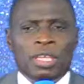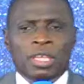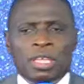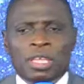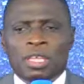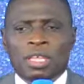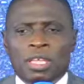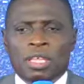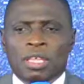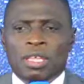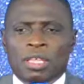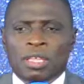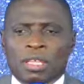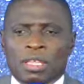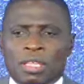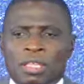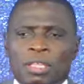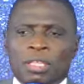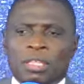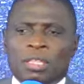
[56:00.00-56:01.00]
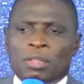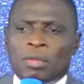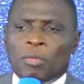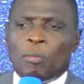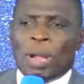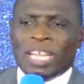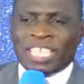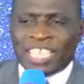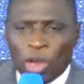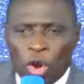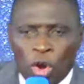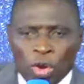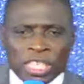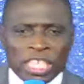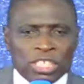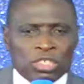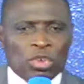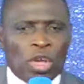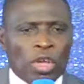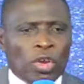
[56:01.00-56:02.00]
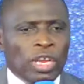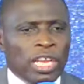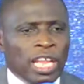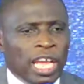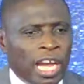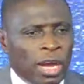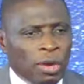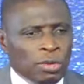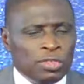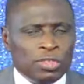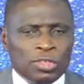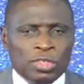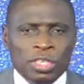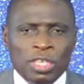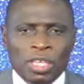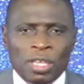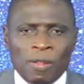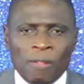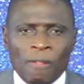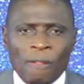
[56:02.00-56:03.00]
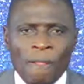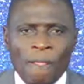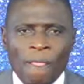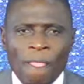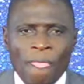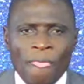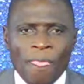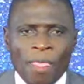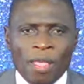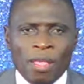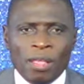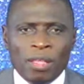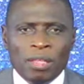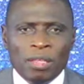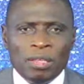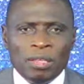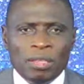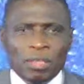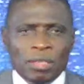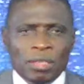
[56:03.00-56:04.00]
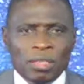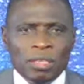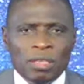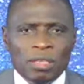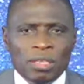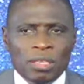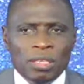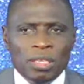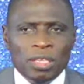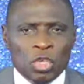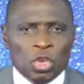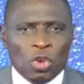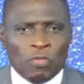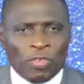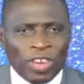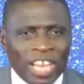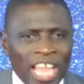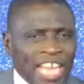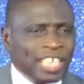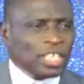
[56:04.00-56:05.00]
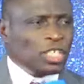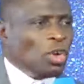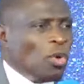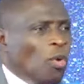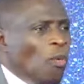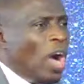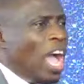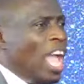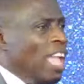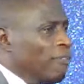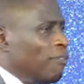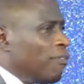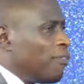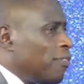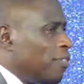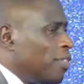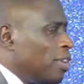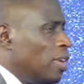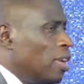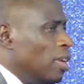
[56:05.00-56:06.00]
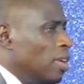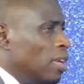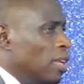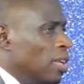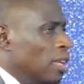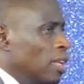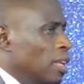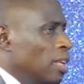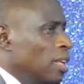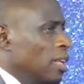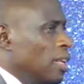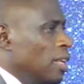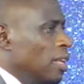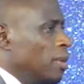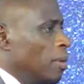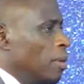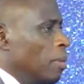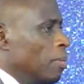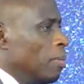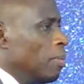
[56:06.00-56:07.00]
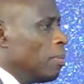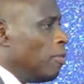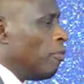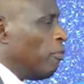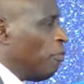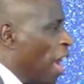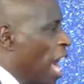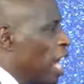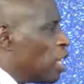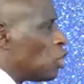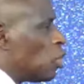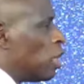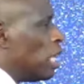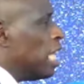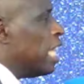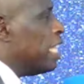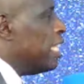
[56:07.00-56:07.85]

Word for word: watching pornography. But the altar is going on the house. Naye ekyoto kigenda maaso mu nyumba. You've let your wife olese mukyala wo function in